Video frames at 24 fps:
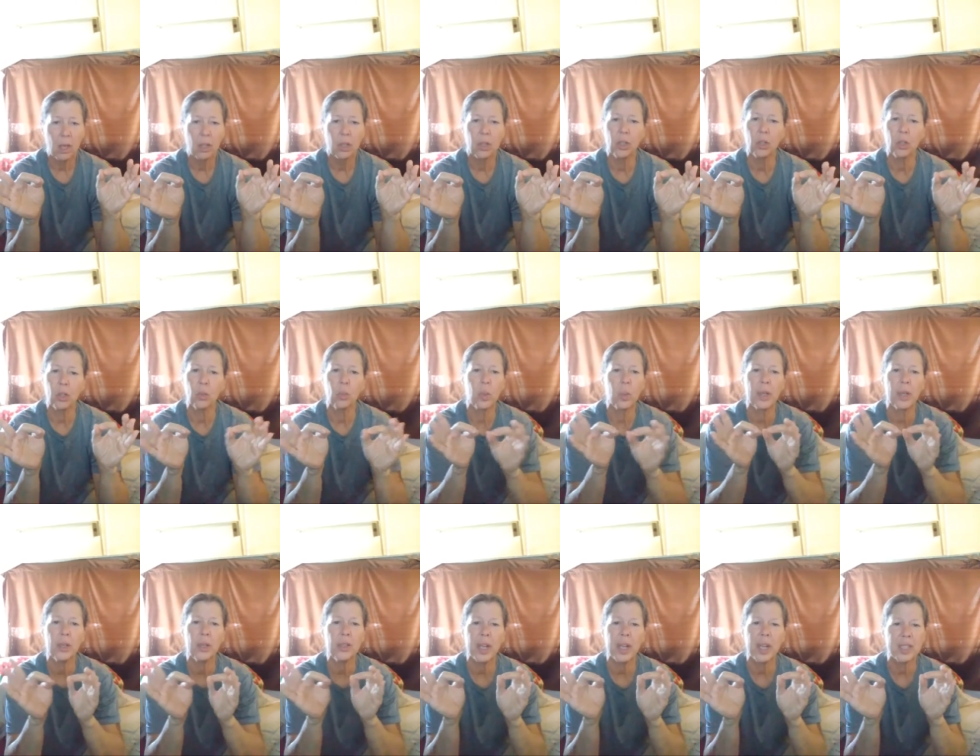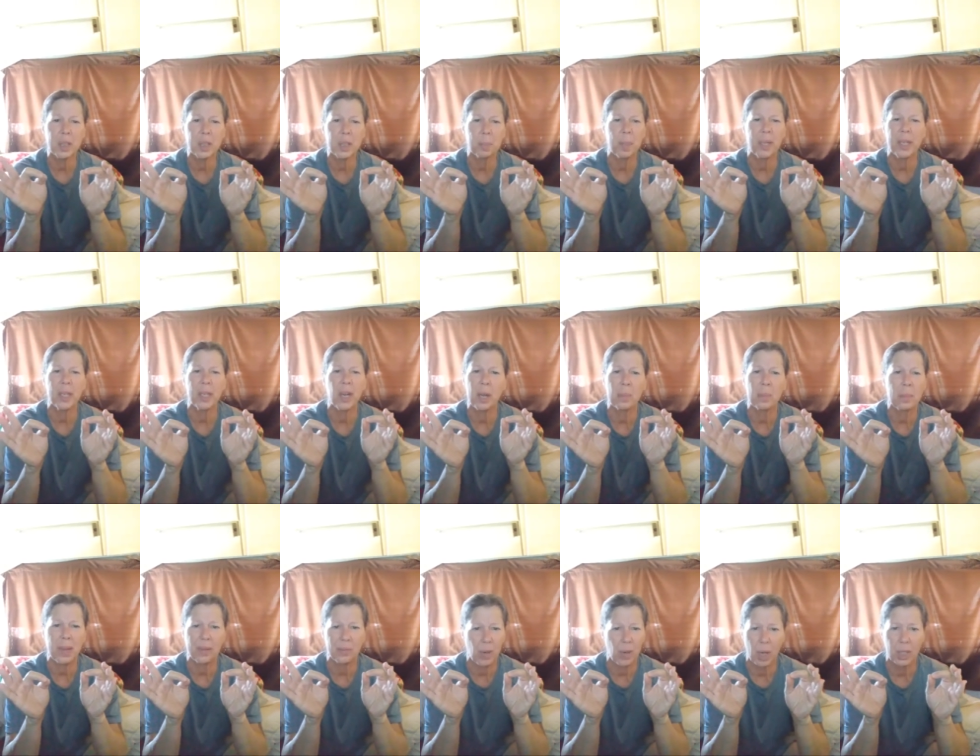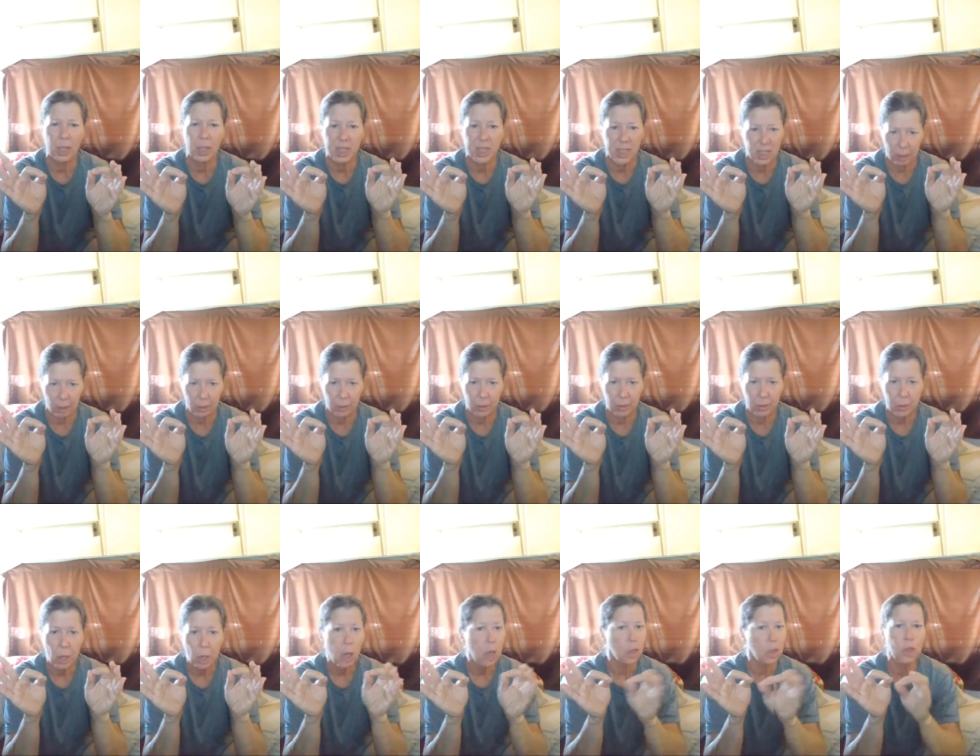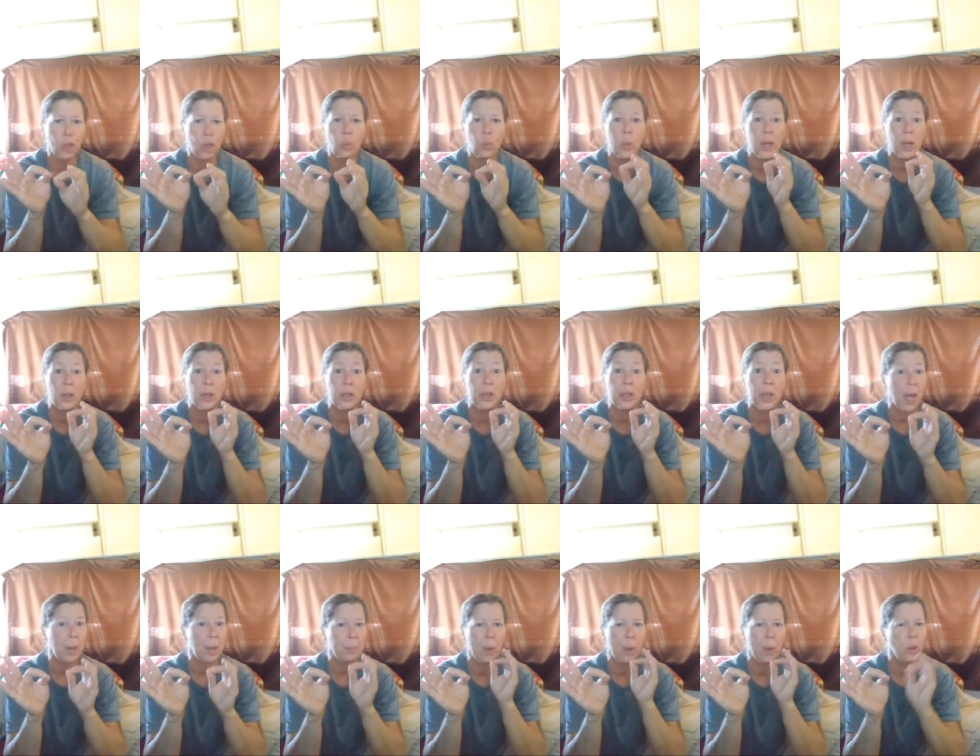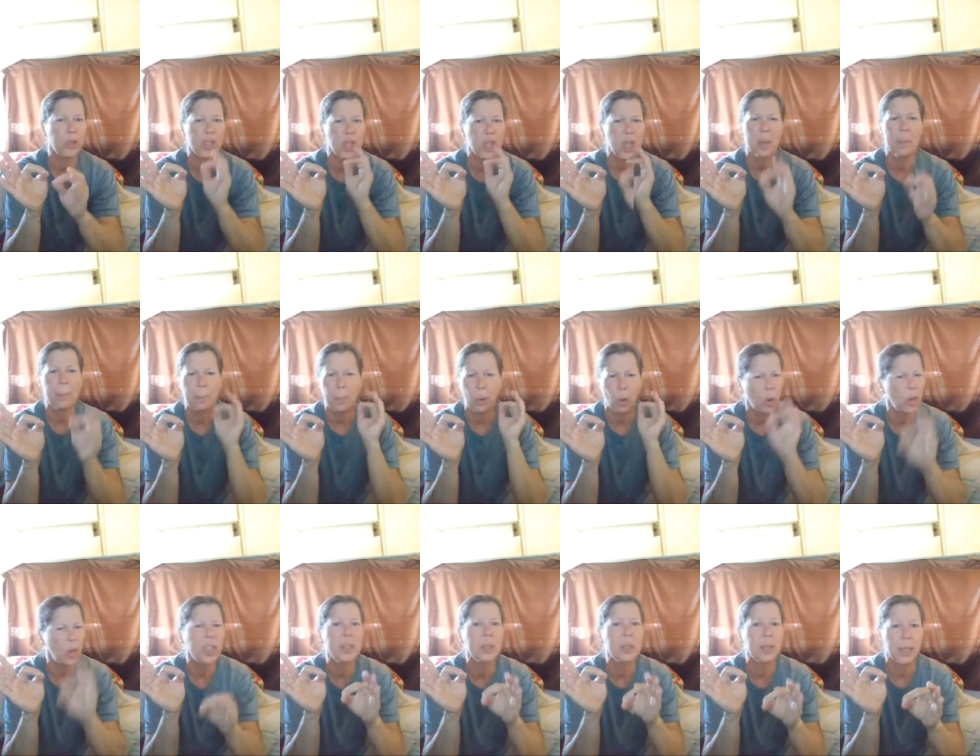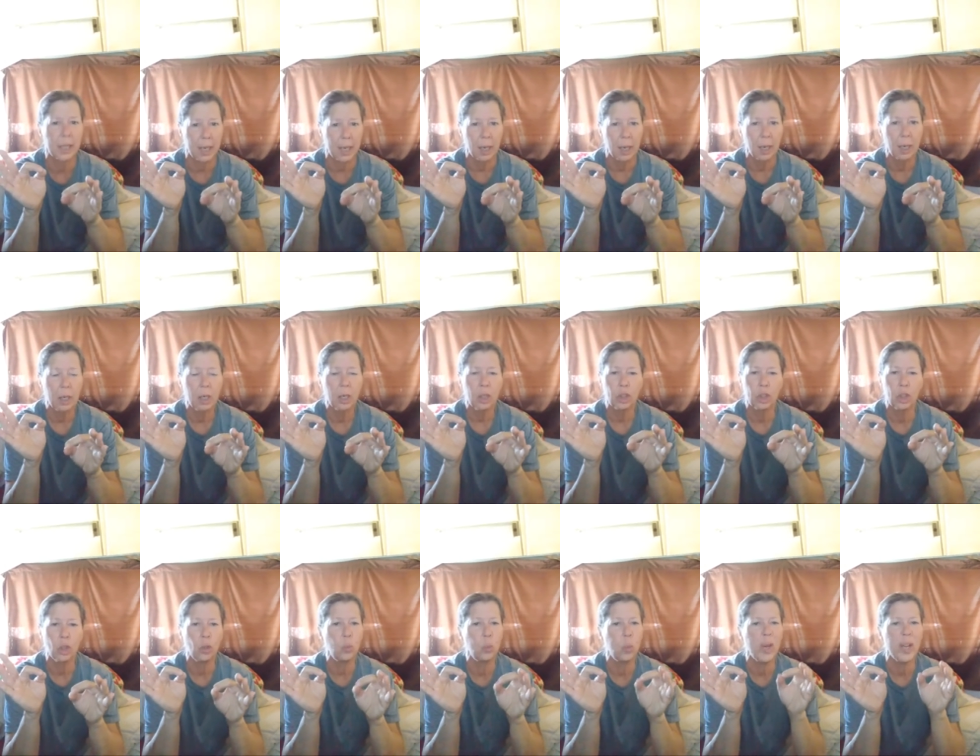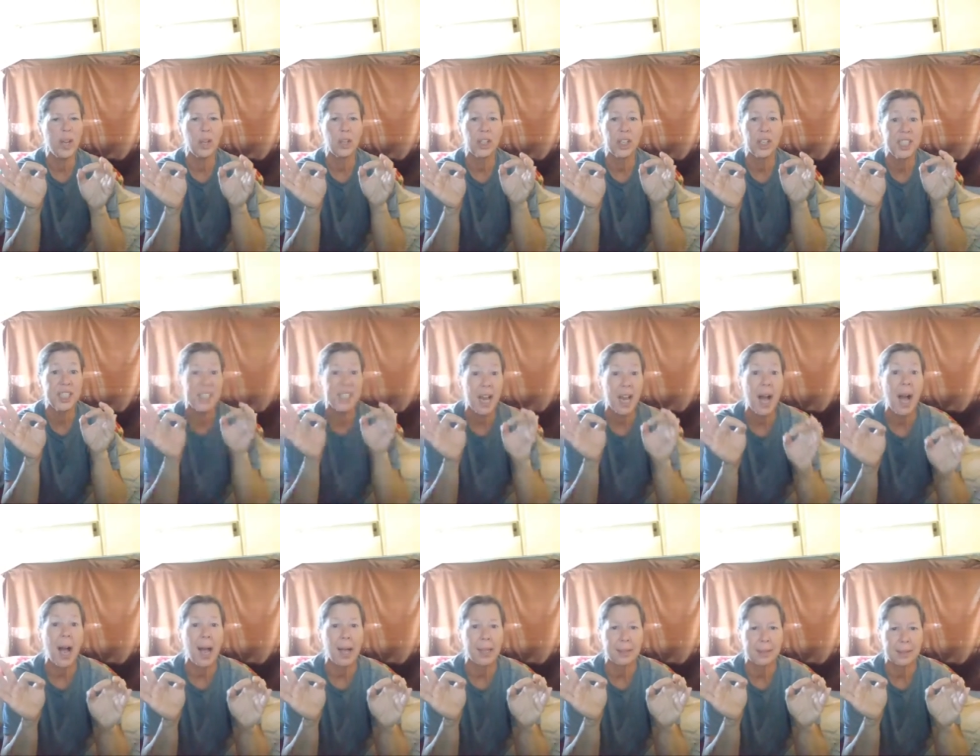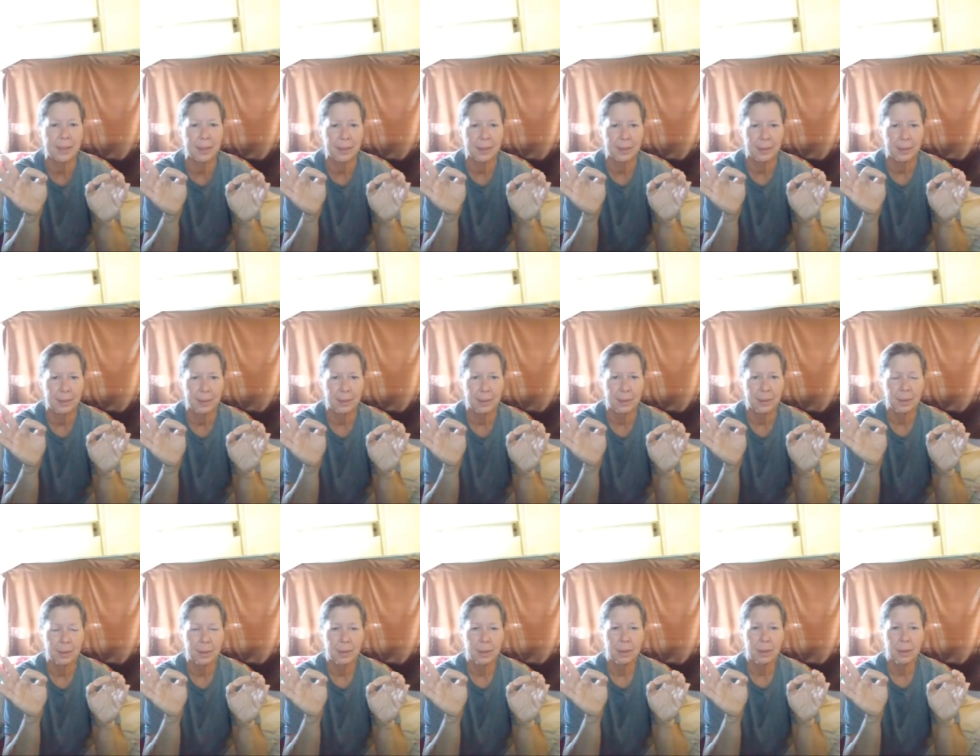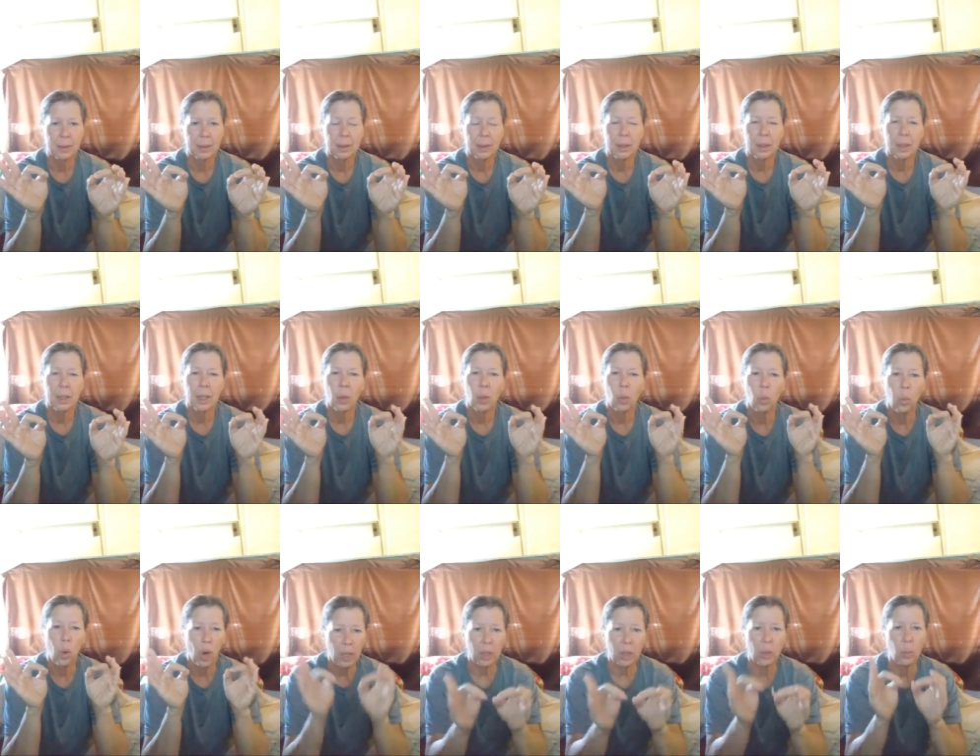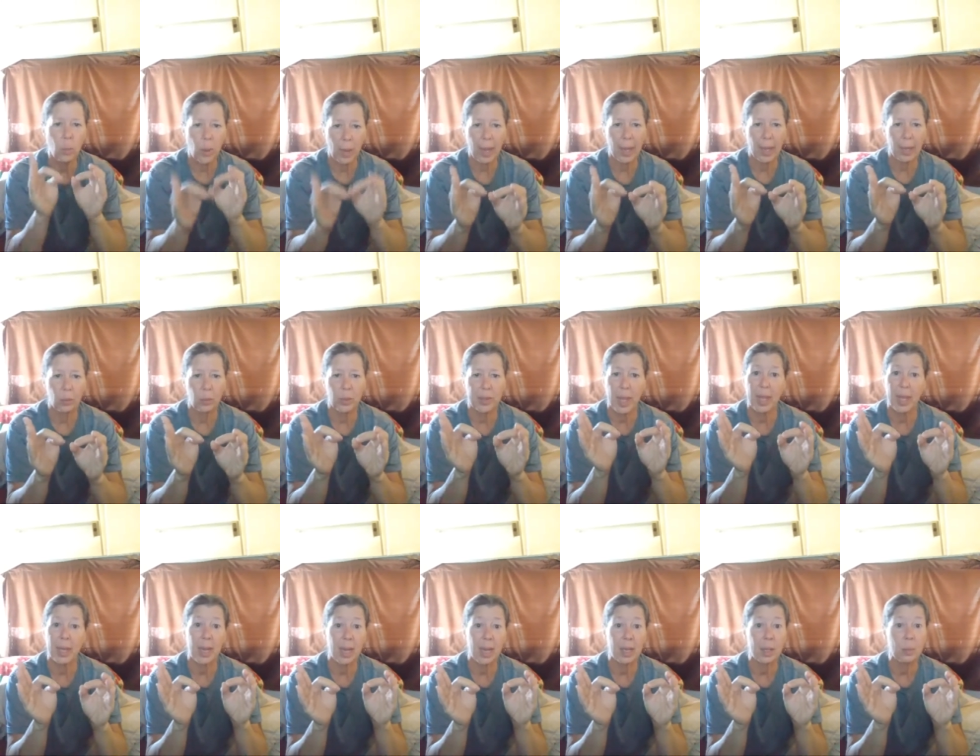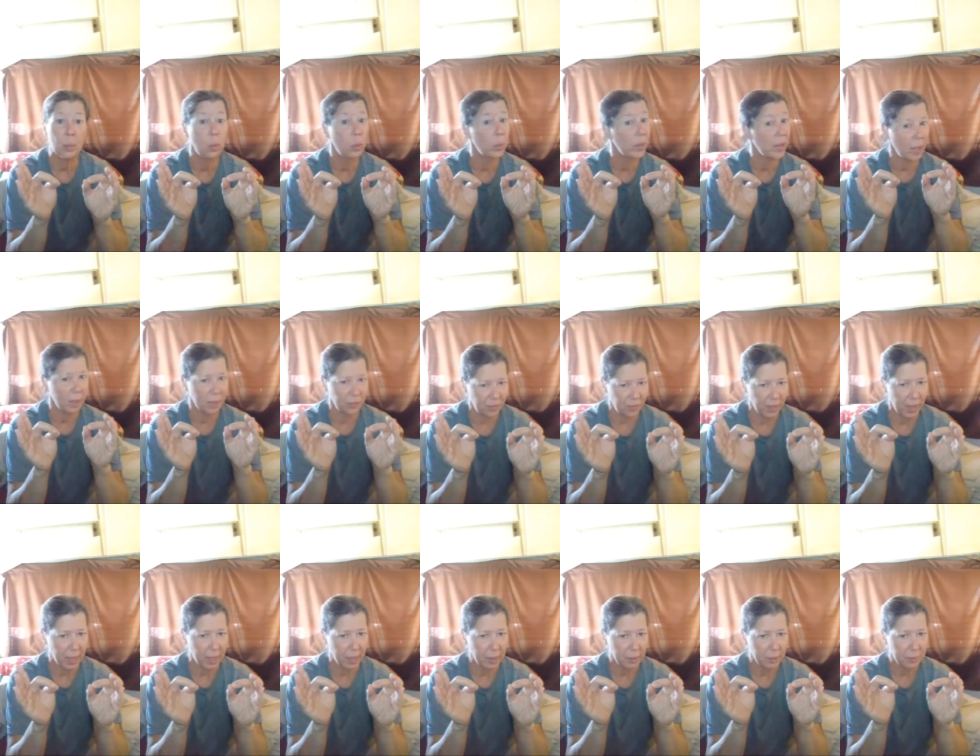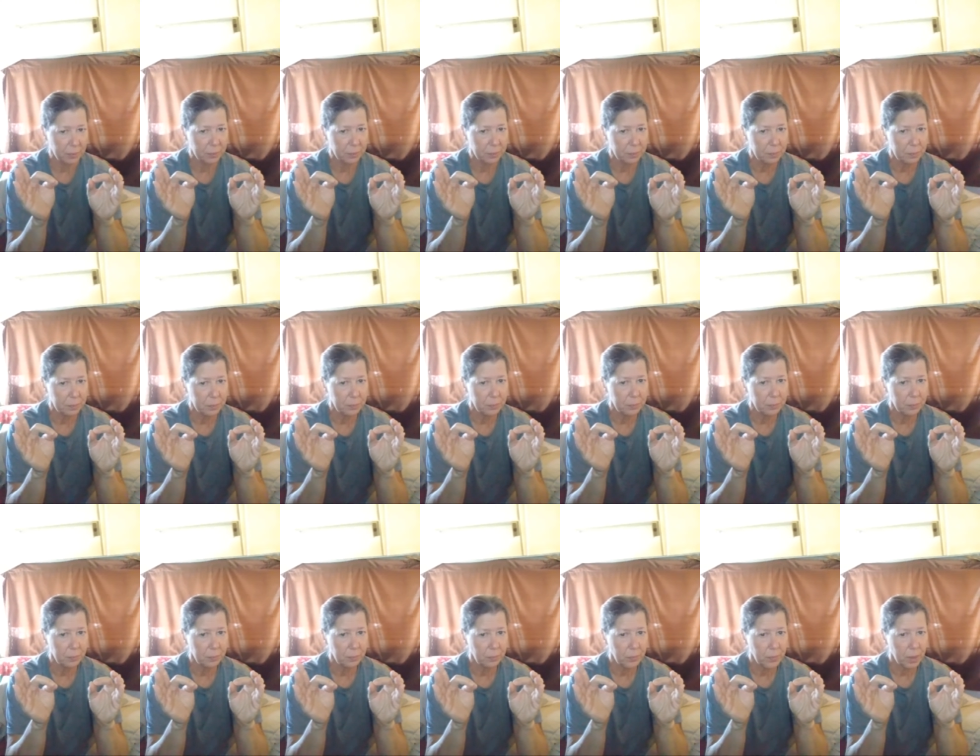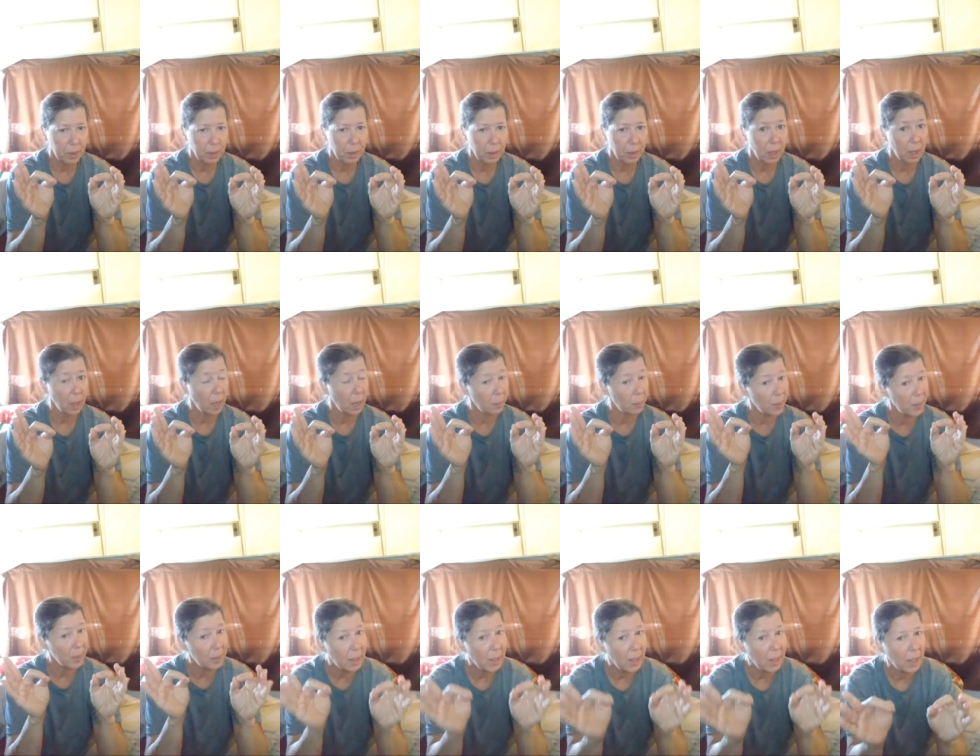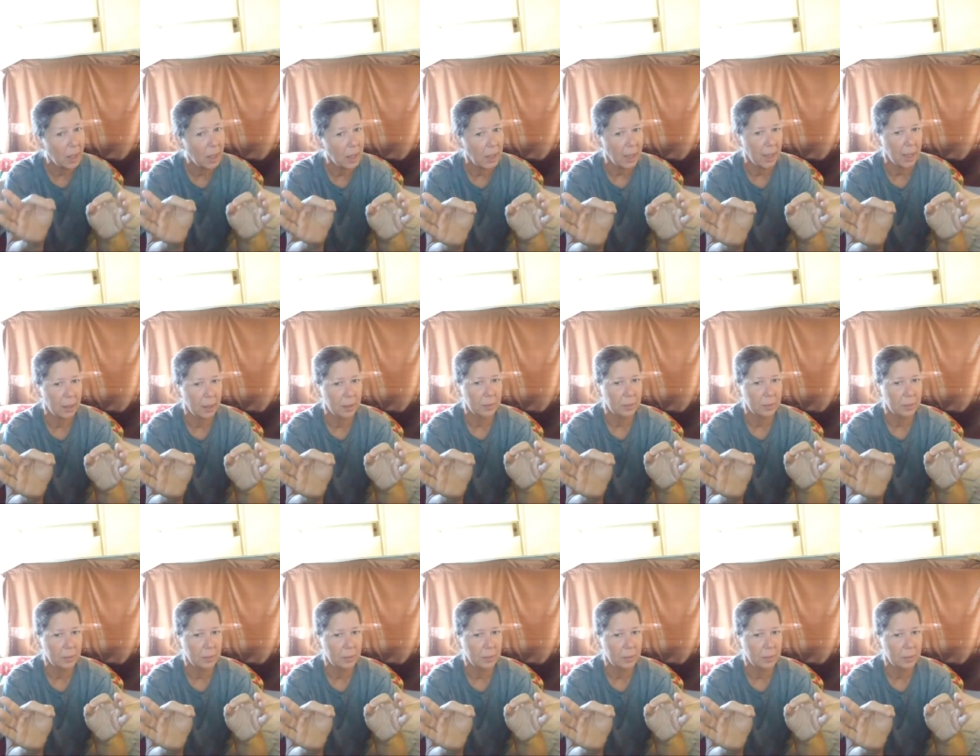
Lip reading: You will not spit on my volunteers. You will not, most importantly, you will not walk away with that animal without a fight. And I mean legally.